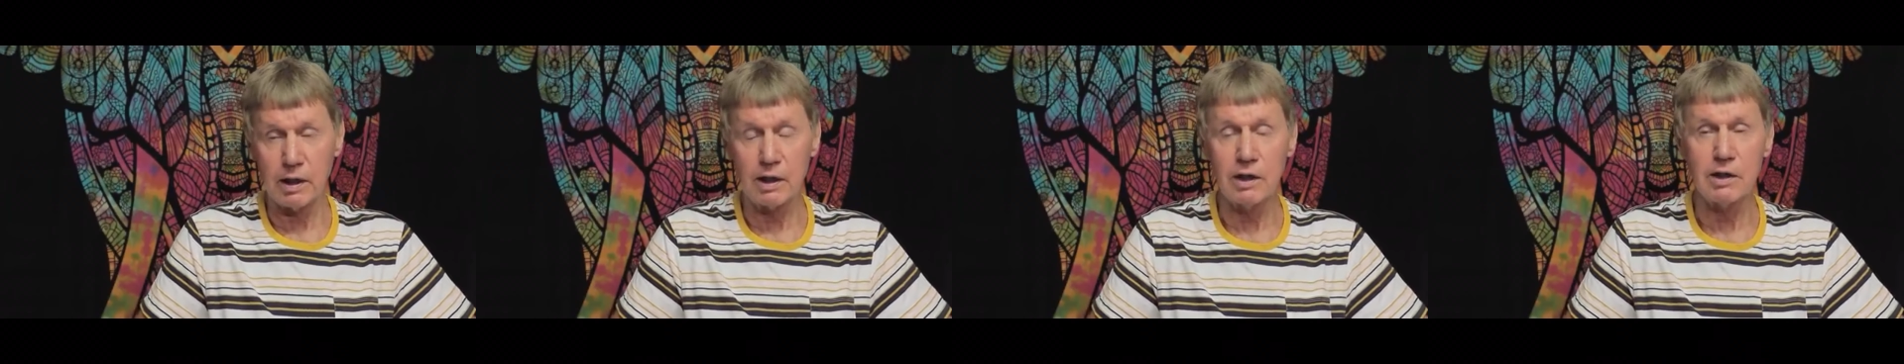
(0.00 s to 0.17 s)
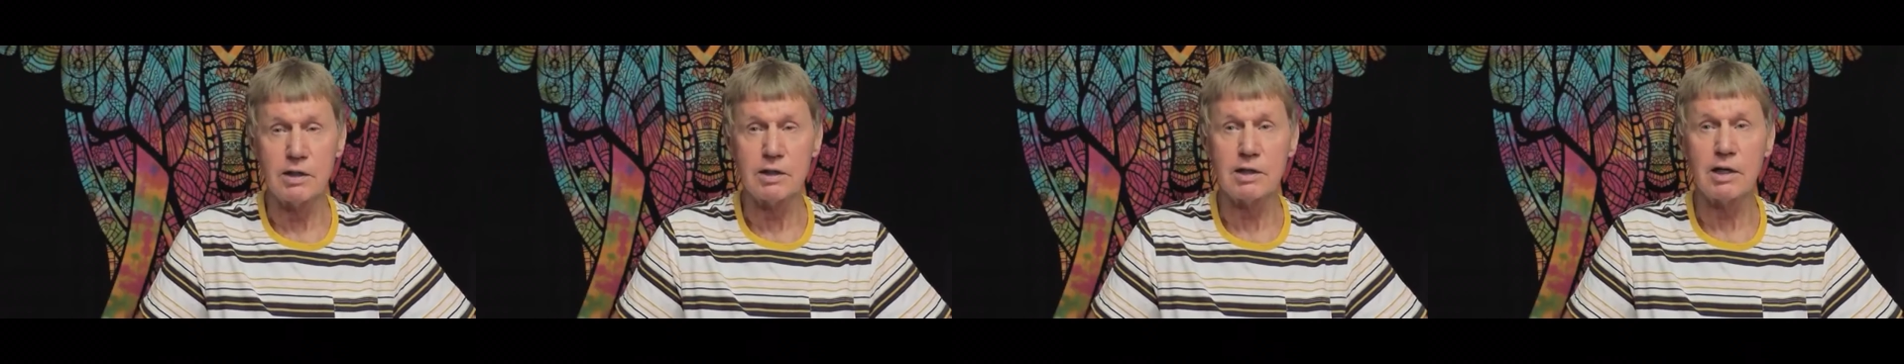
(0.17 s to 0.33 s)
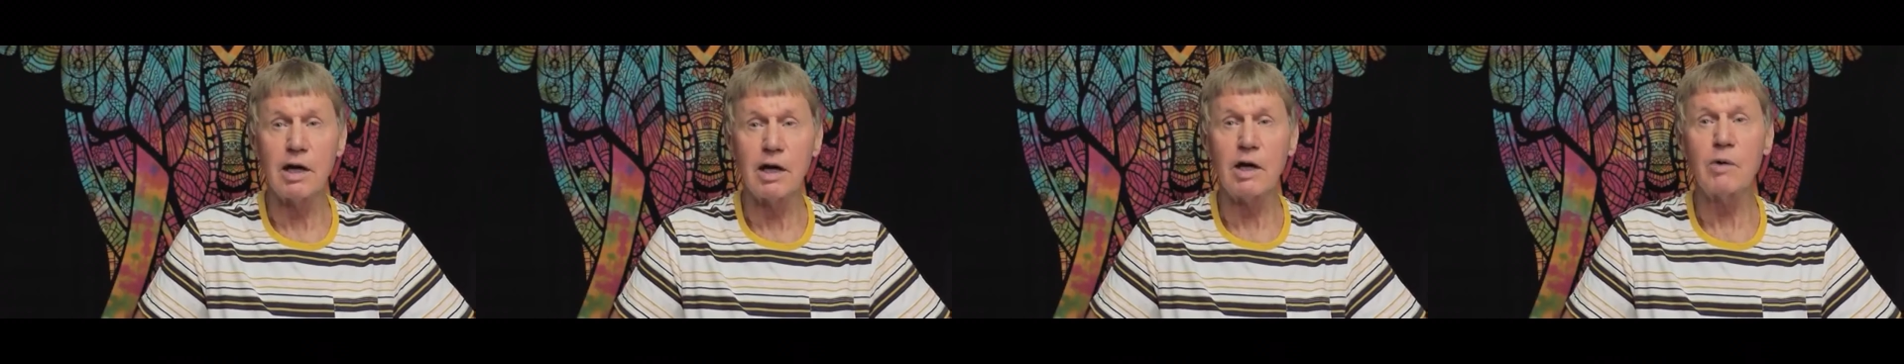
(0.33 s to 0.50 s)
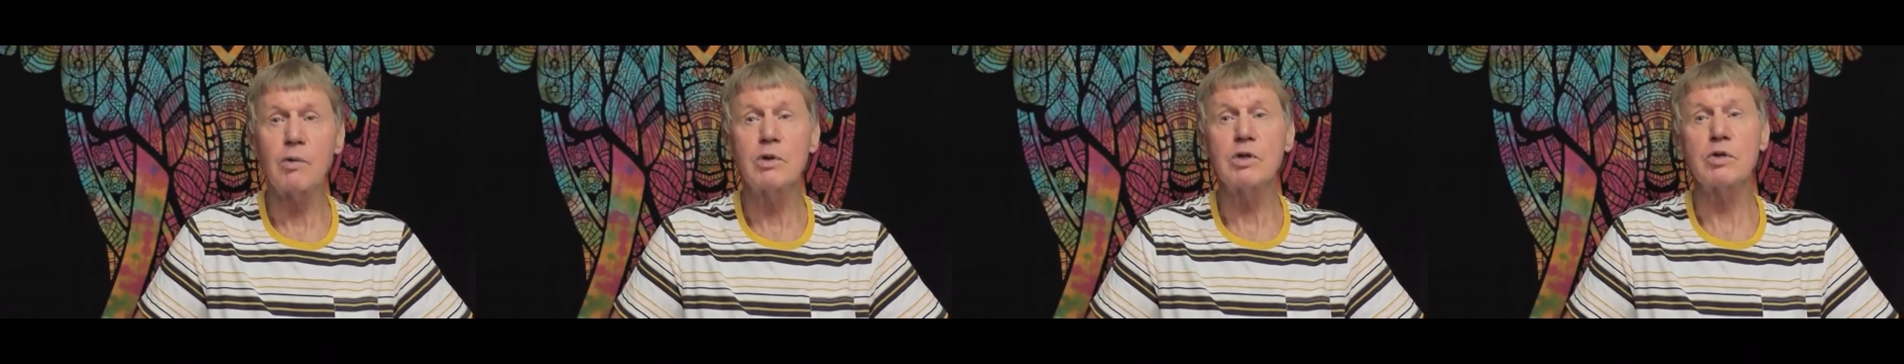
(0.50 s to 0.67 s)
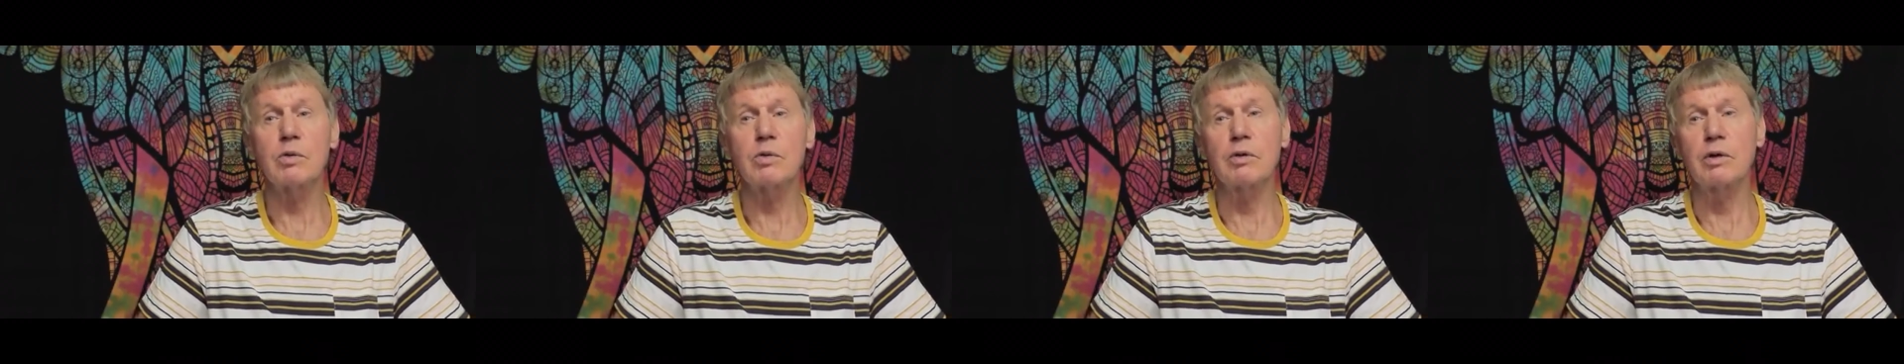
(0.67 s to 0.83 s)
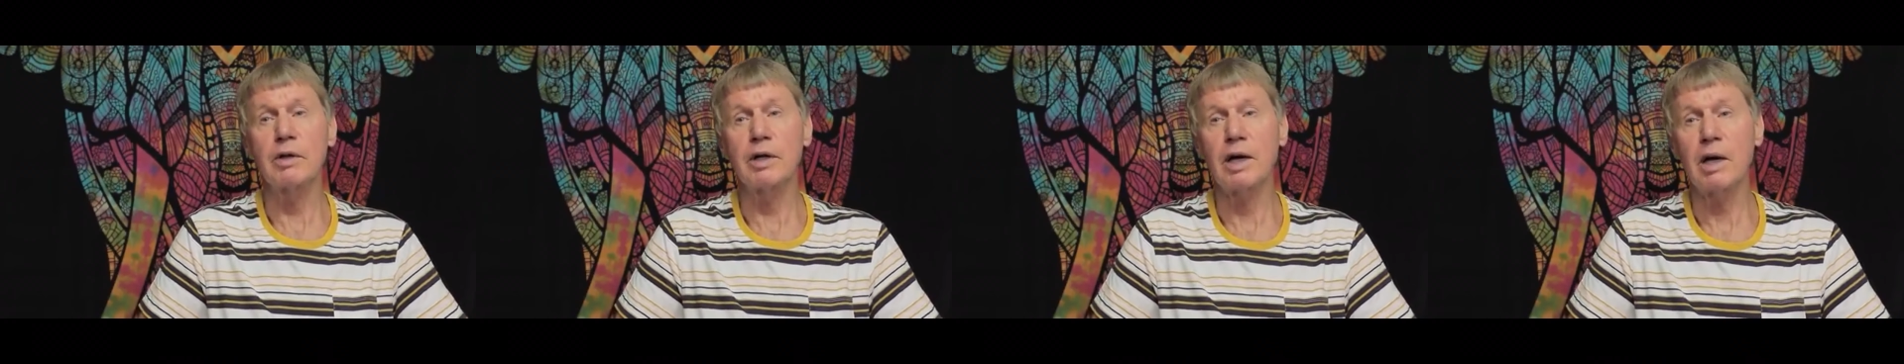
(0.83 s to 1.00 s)
English
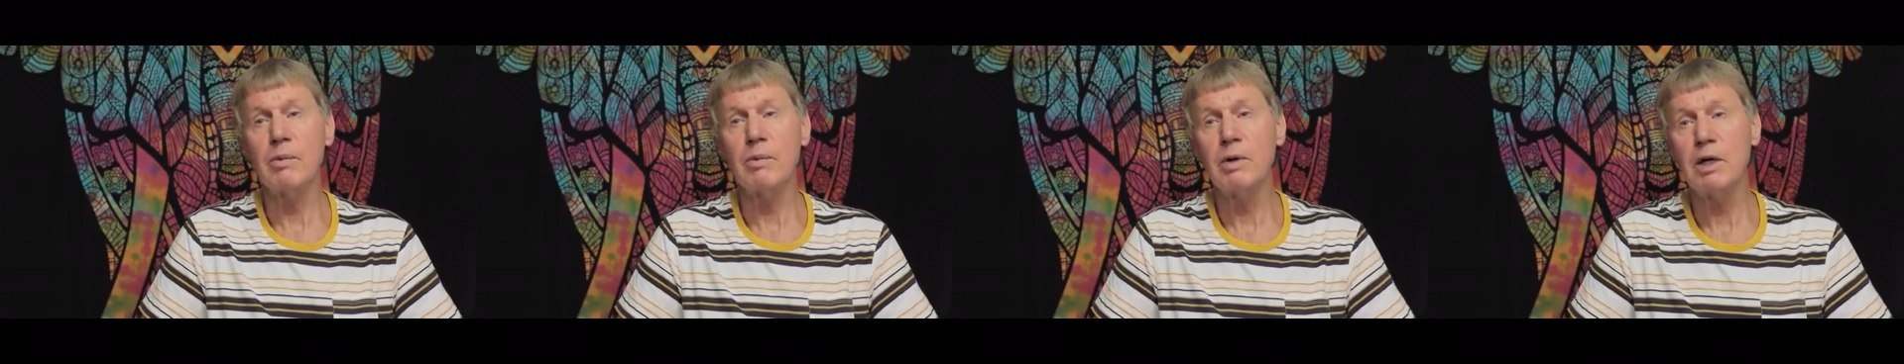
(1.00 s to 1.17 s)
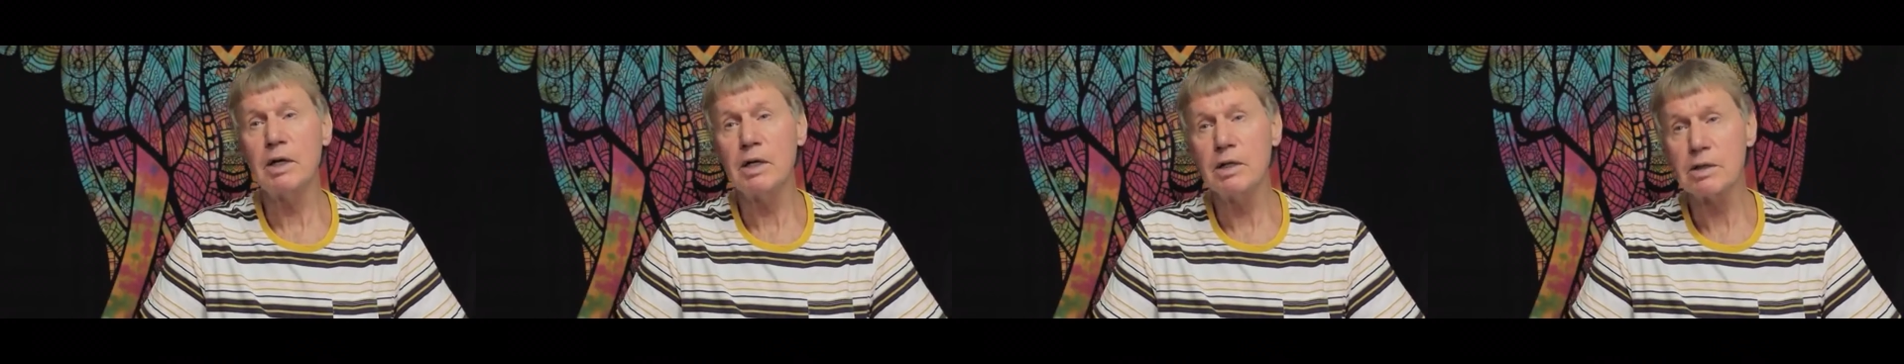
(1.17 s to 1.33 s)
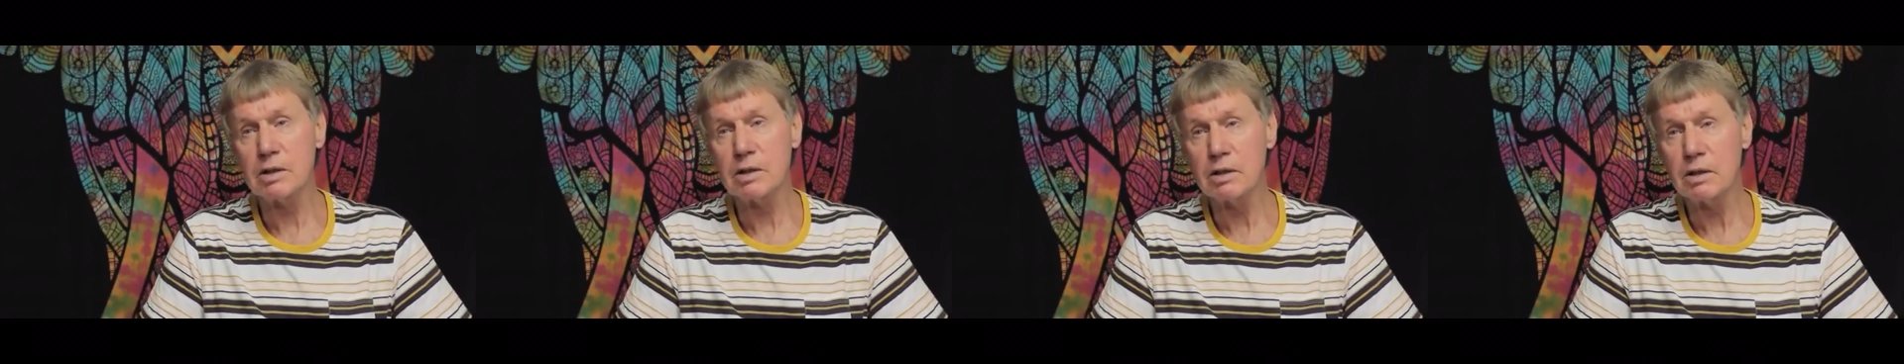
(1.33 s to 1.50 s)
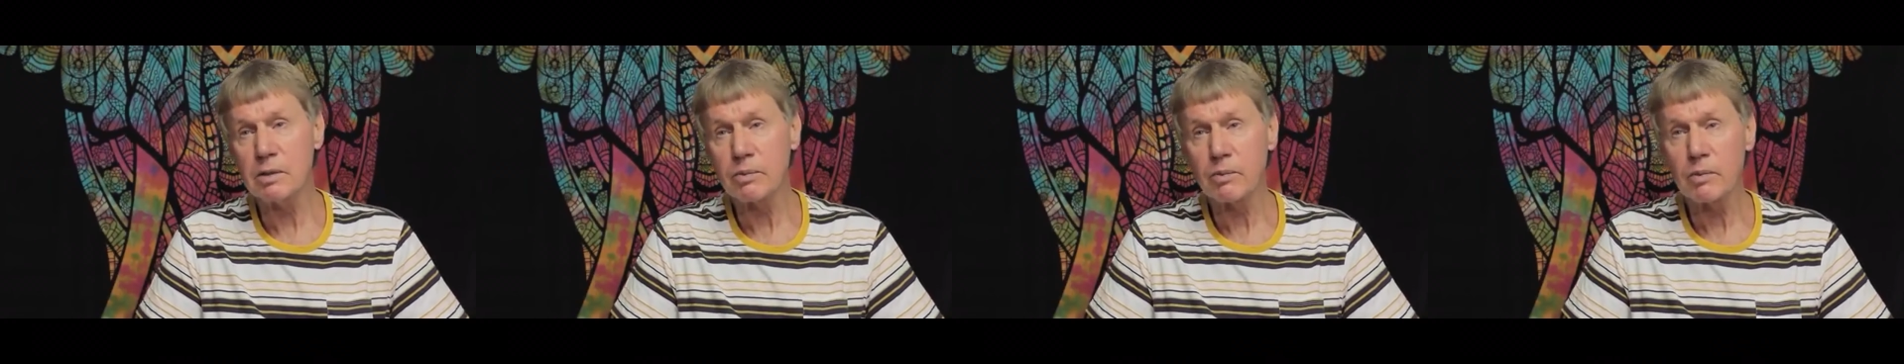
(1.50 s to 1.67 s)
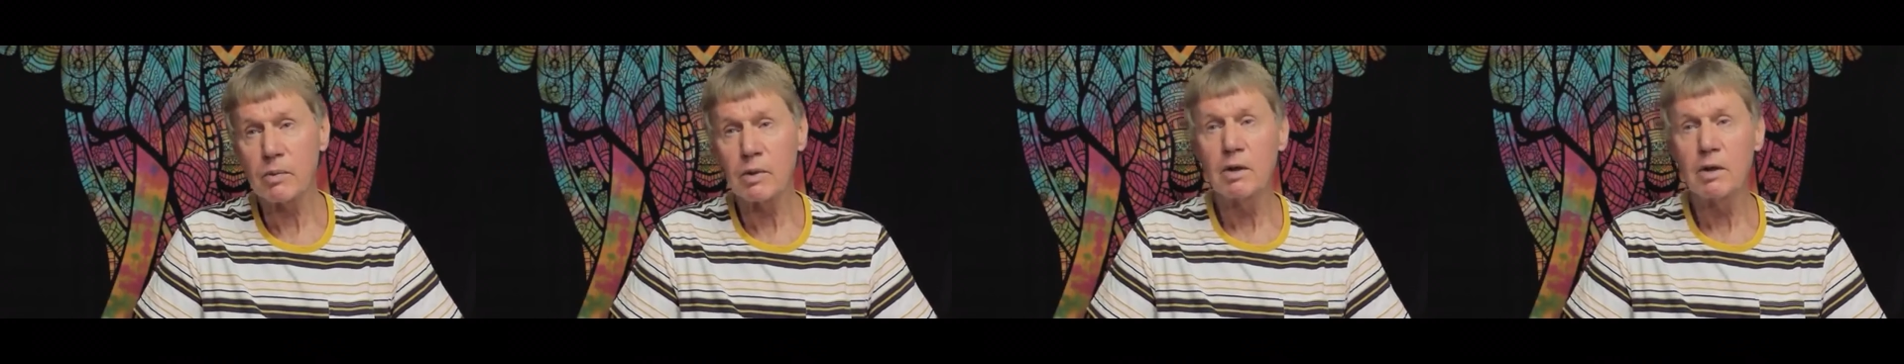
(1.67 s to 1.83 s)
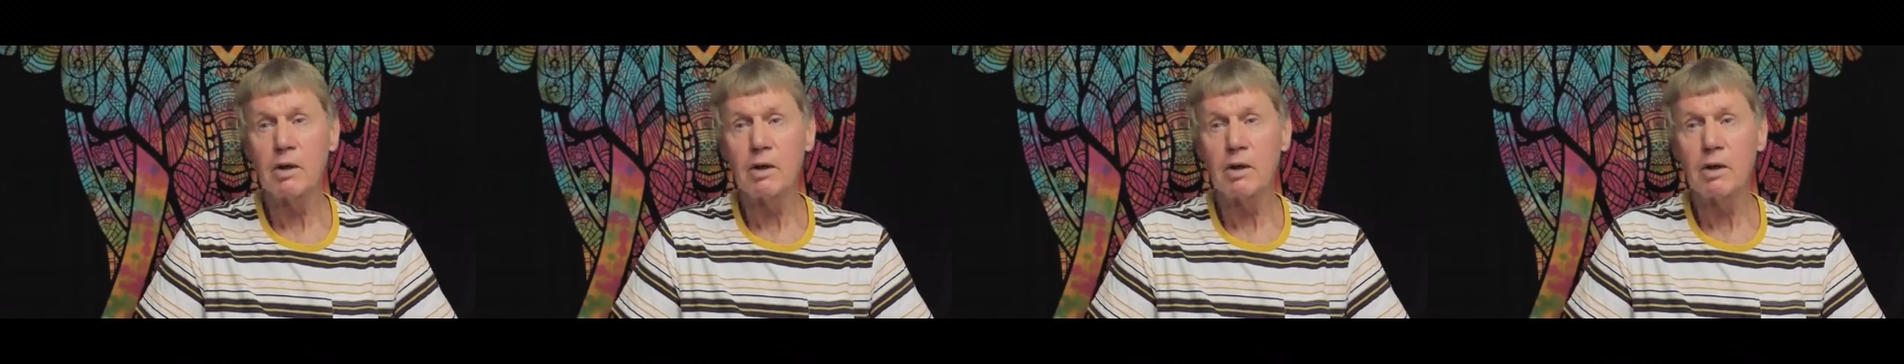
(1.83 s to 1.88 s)
language or a grammar lesson